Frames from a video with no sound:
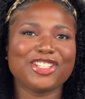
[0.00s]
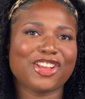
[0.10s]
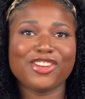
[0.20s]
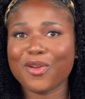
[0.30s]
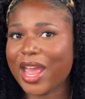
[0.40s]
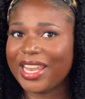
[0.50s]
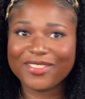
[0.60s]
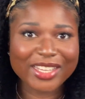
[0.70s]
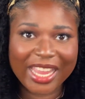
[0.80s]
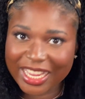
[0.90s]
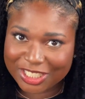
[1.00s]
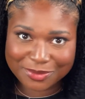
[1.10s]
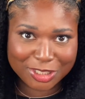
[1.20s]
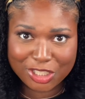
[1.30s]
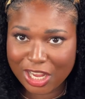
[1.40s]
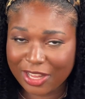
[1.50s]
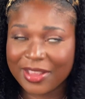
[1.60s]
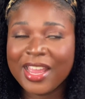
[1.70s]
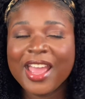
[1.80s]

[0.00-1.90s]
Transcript: Y'all know I love engaging with y'all.